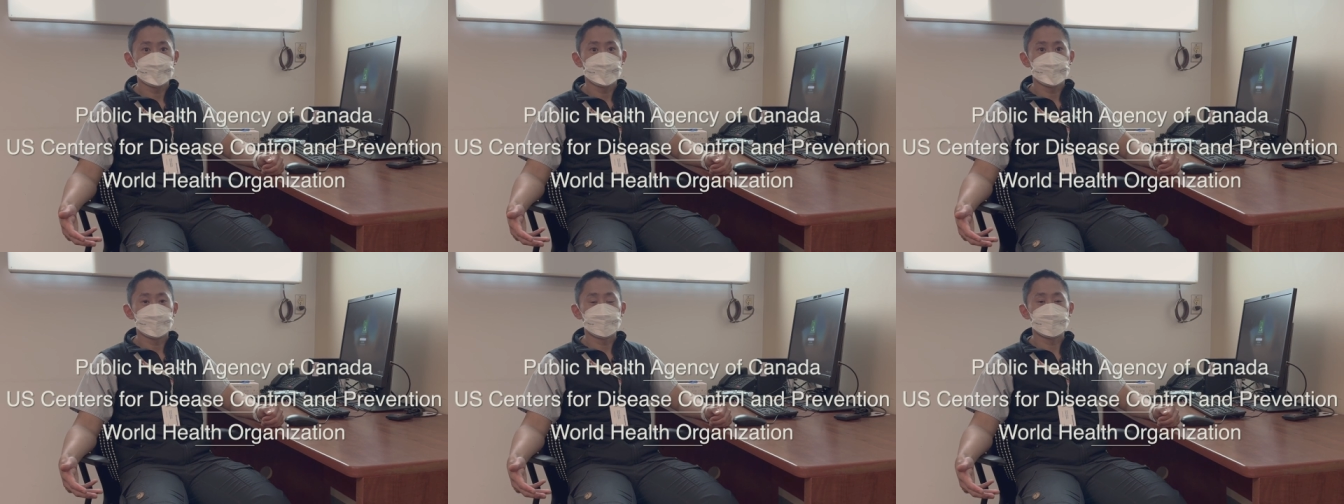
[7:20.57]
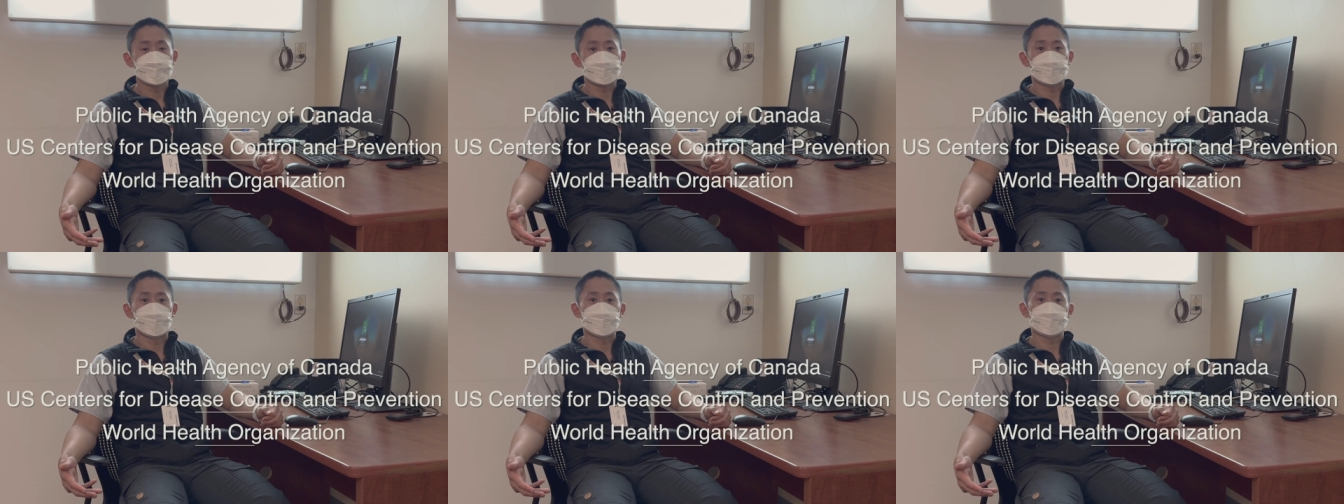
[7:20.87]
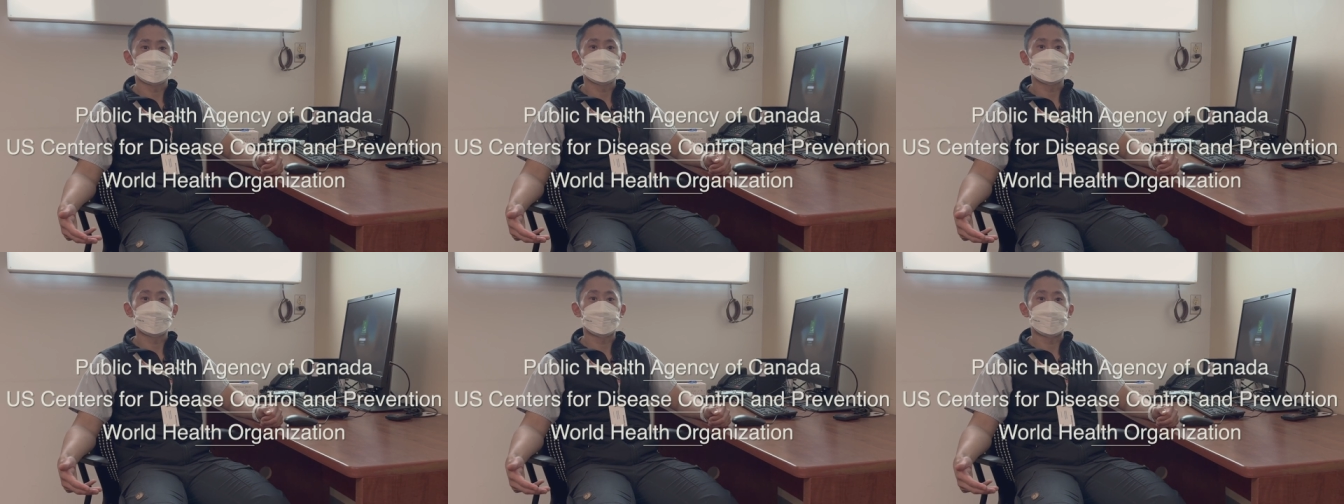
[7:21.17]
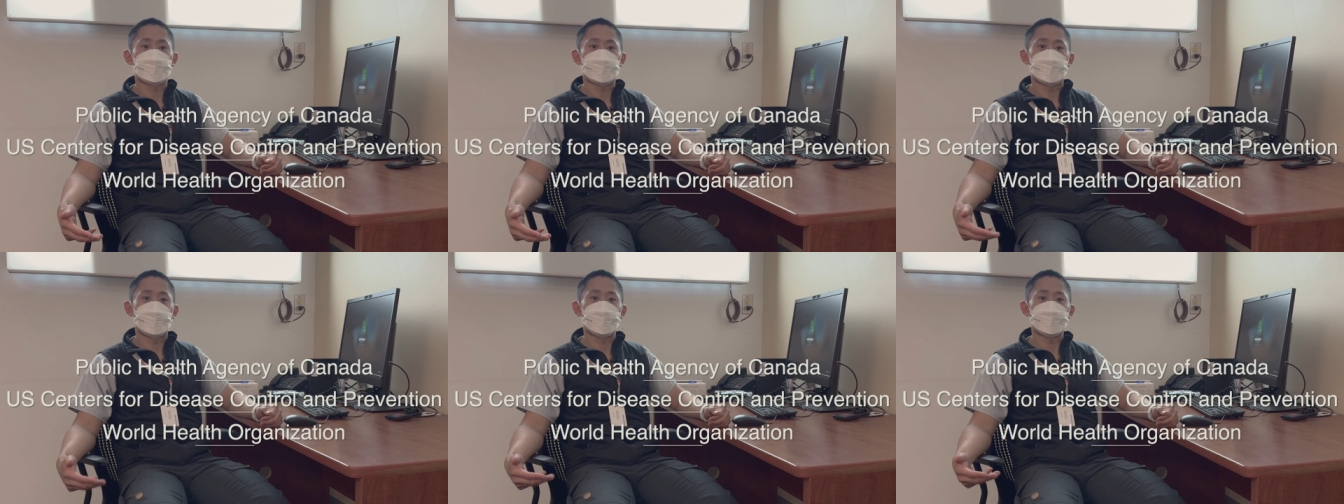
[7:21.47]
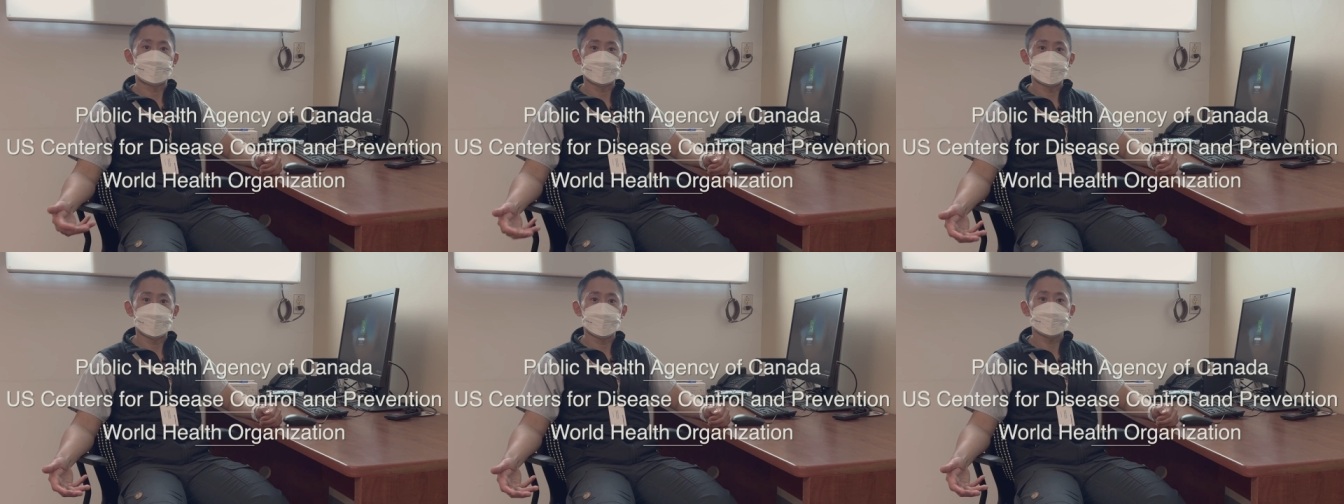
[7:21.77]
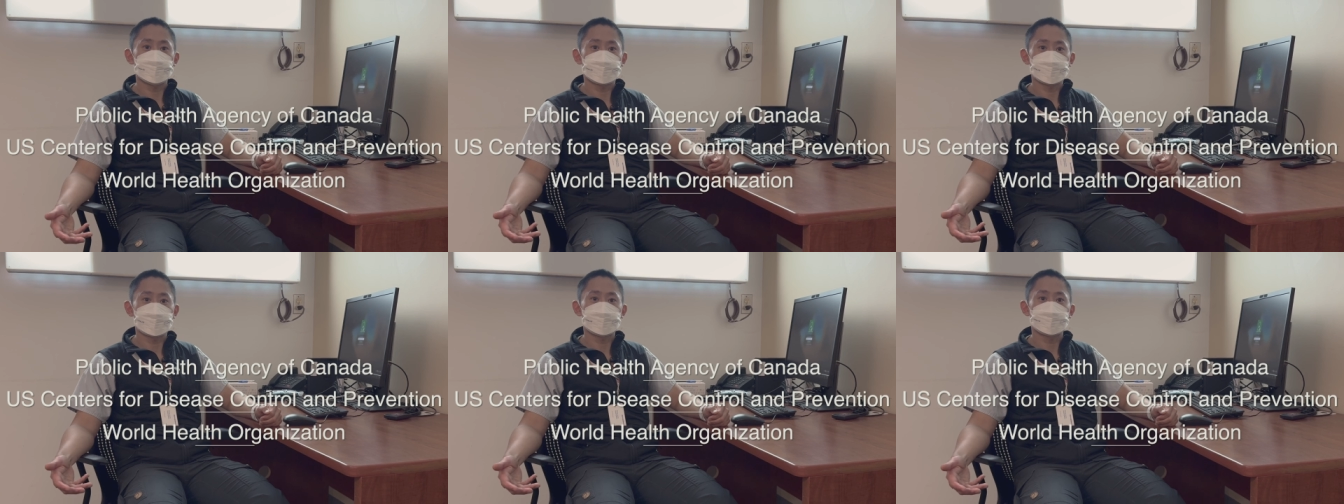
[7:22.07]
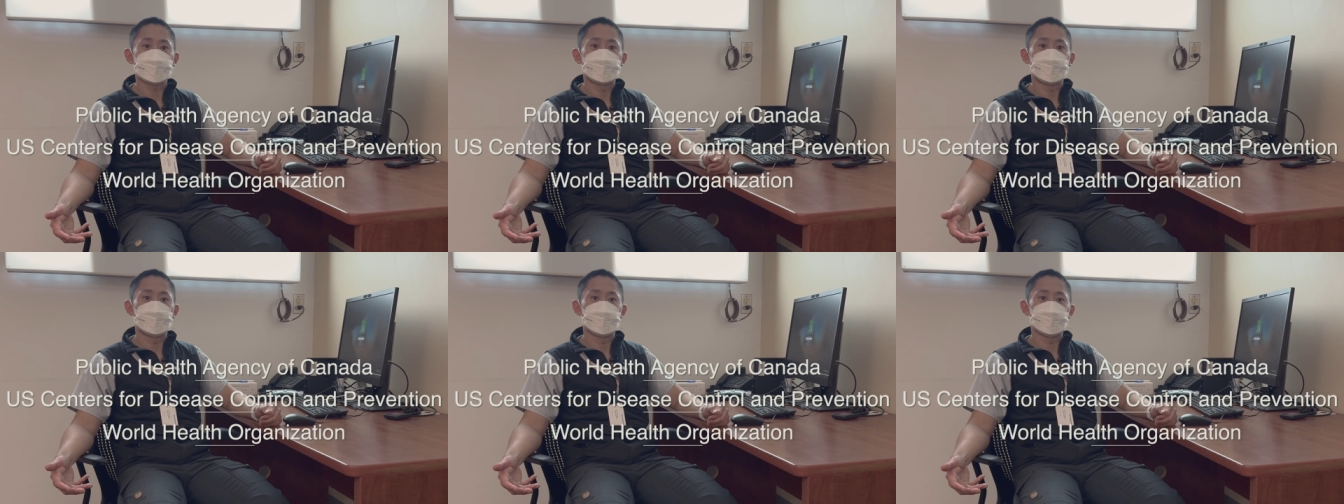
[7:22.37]
You can also get updates
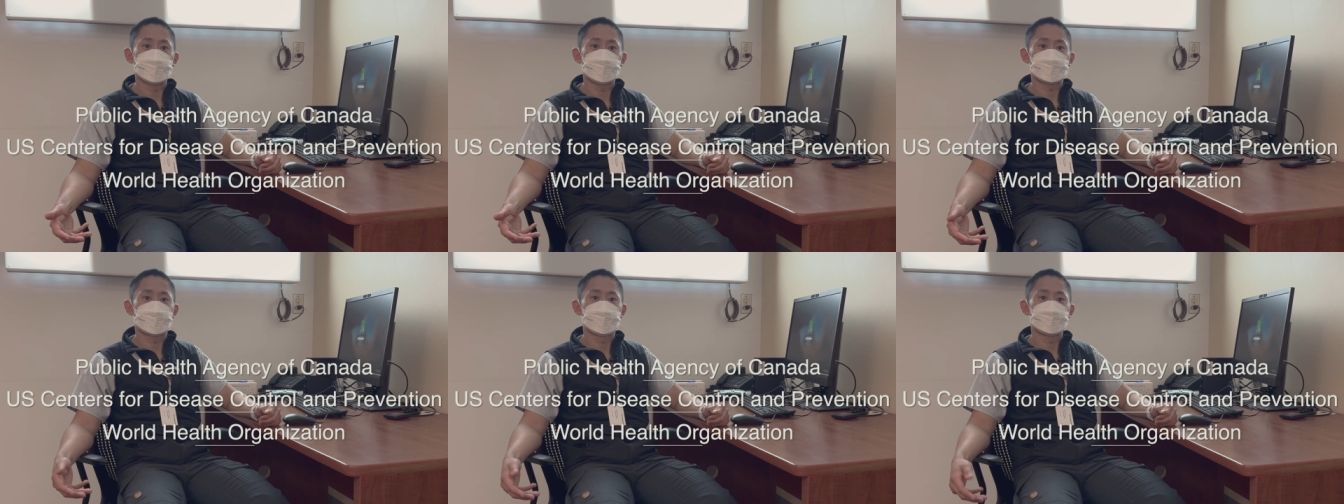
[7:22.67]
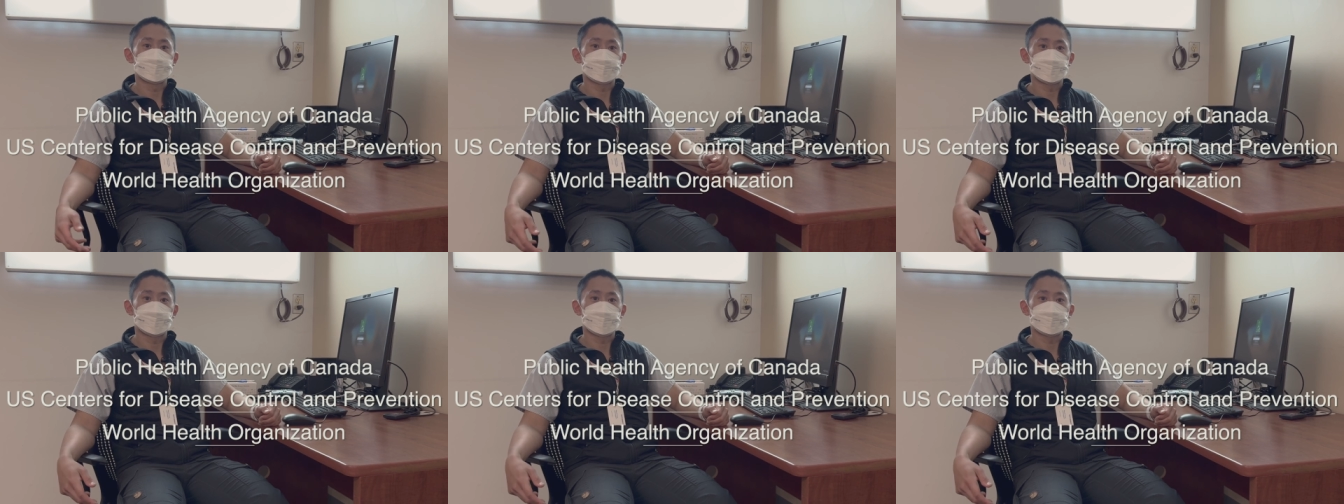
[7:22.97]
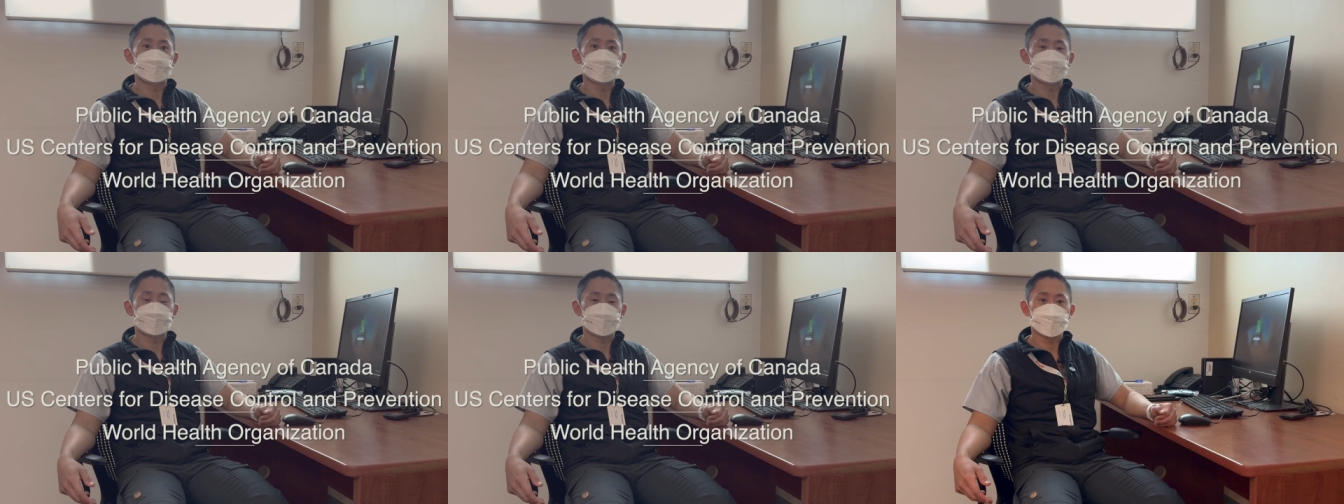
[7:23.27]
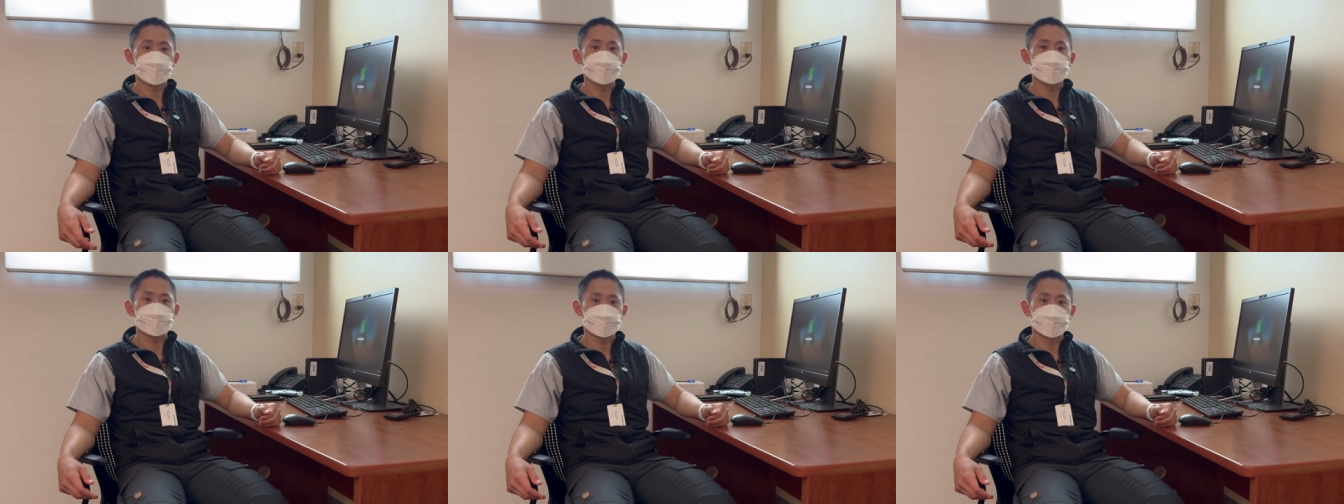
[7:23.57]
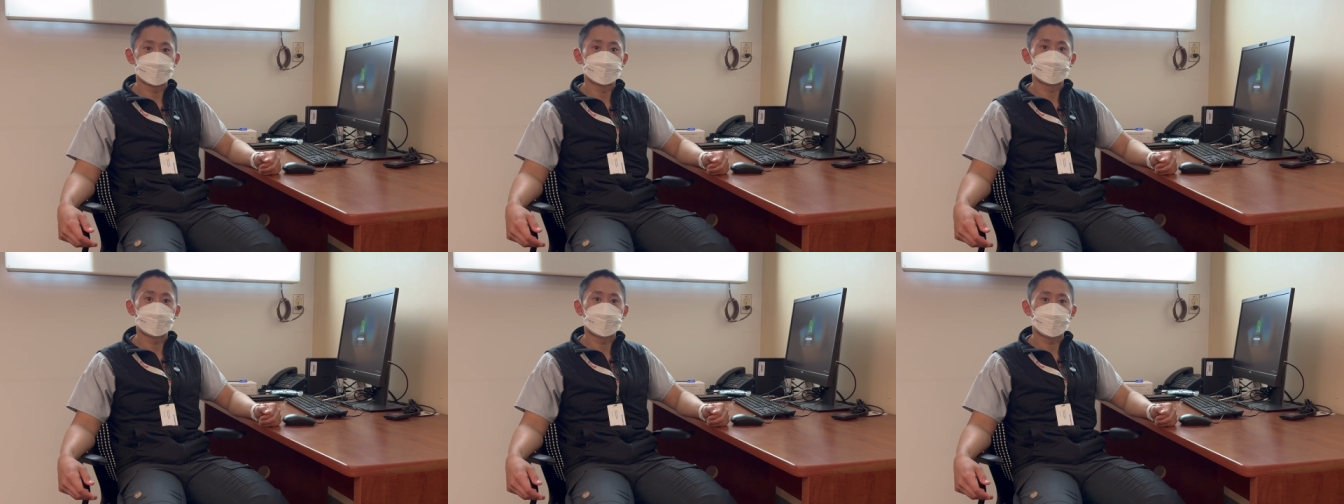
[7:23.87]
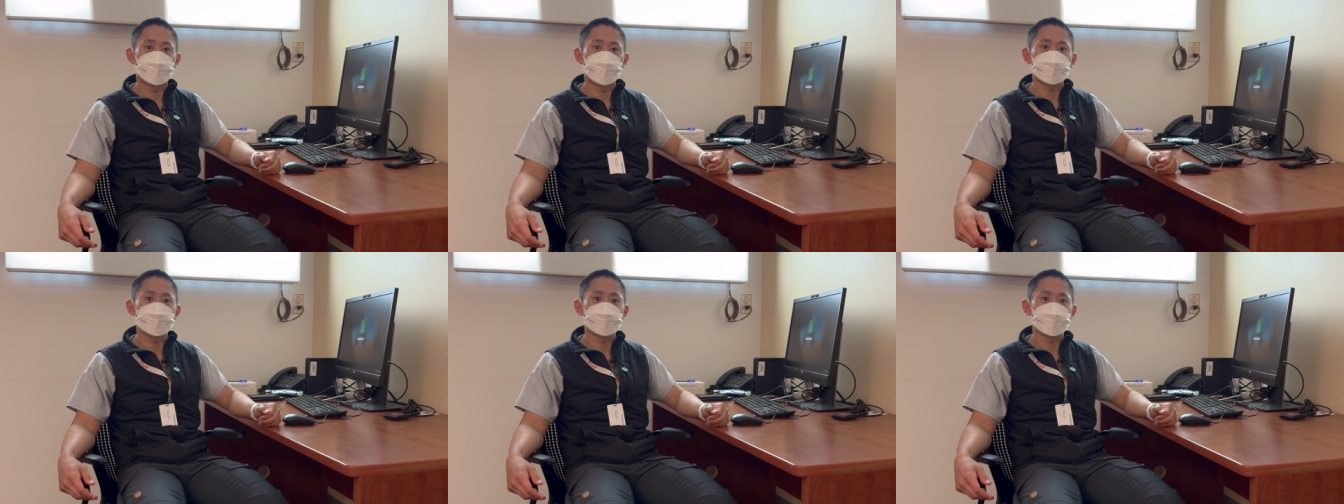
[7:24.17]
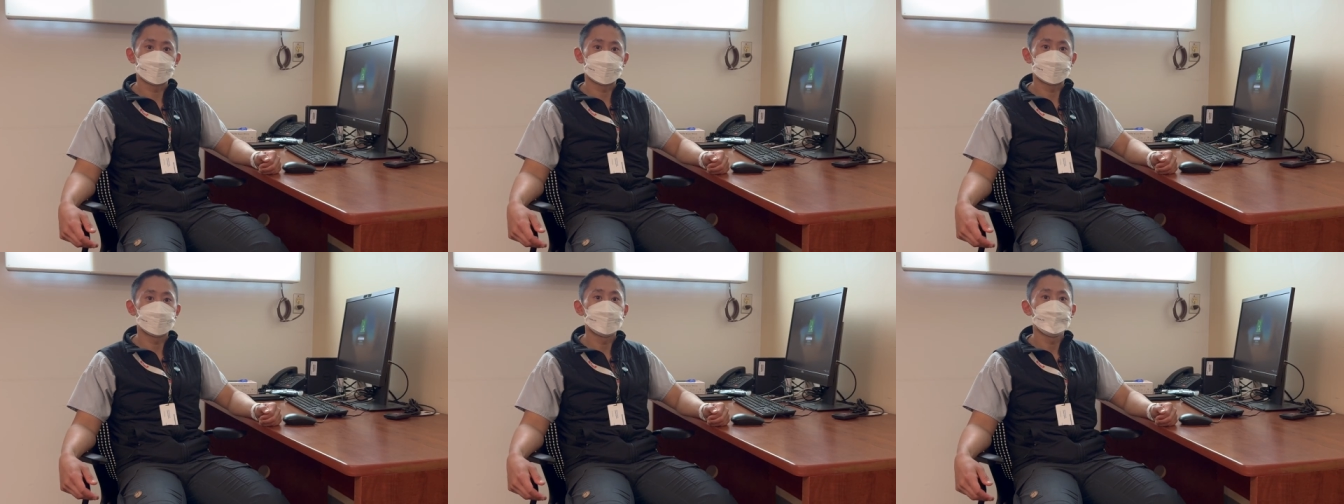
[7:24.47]
uh, in terms of the situational report
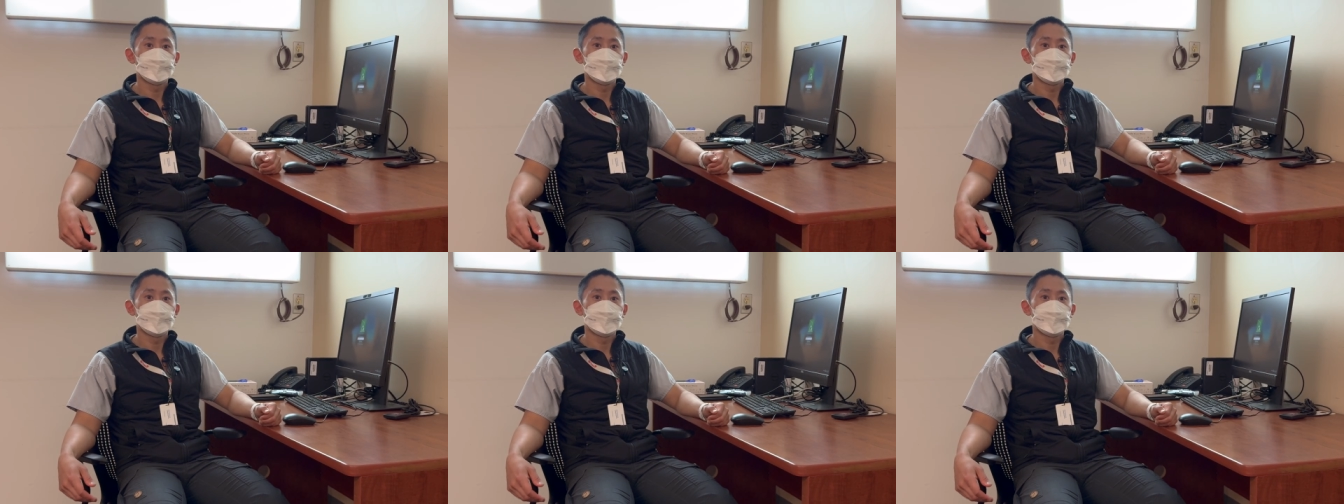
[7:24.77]
of